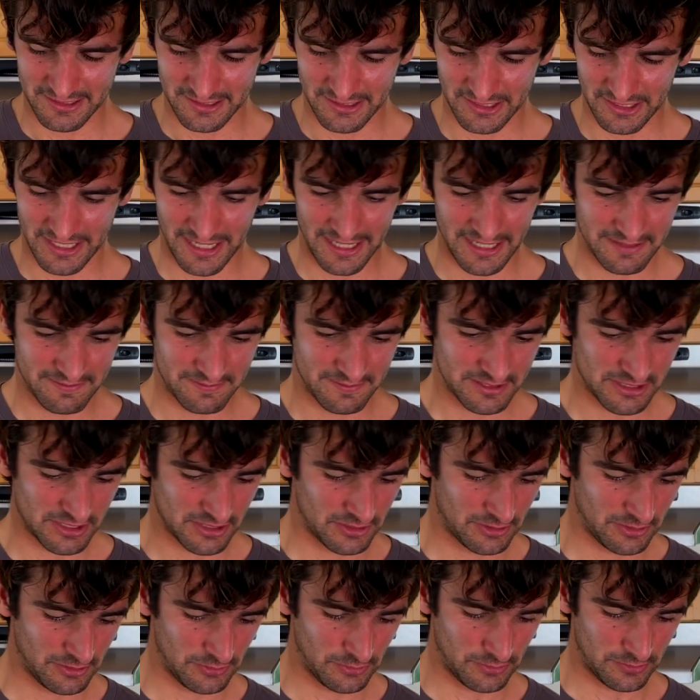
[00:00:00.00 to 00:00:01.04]
Okay,
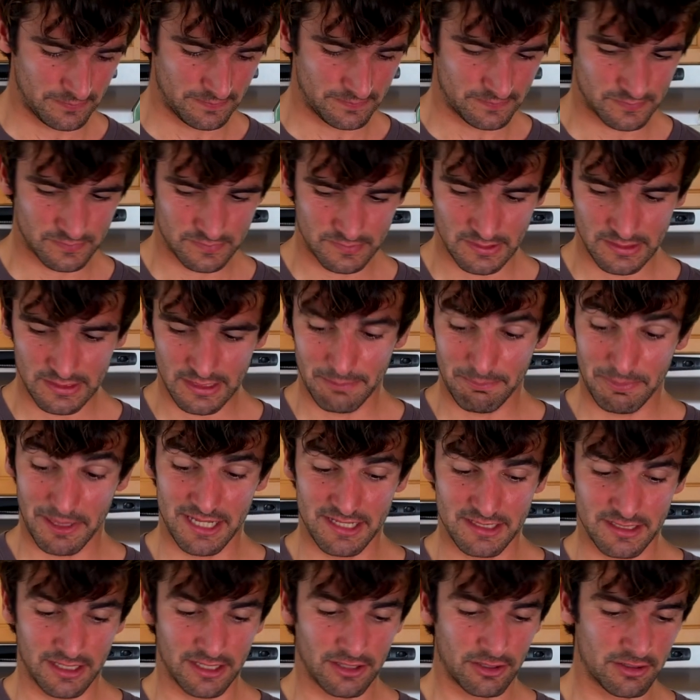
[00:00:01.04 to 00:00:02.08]
so
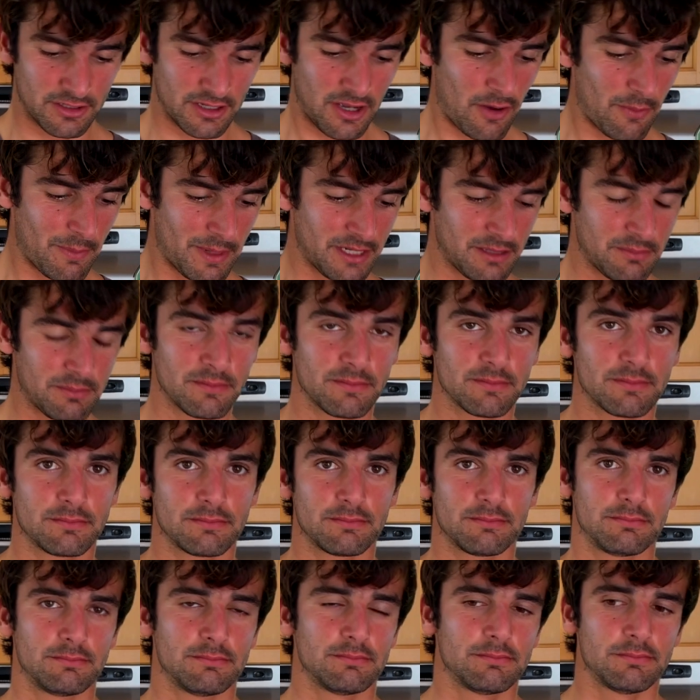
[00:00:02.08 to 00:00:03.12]
depending on how many
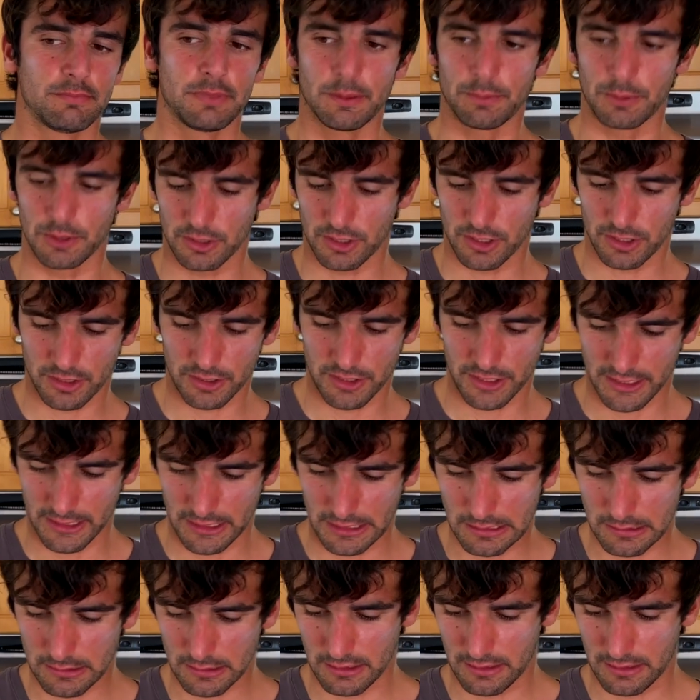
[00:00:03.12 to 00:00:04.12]
people you're gonna eat,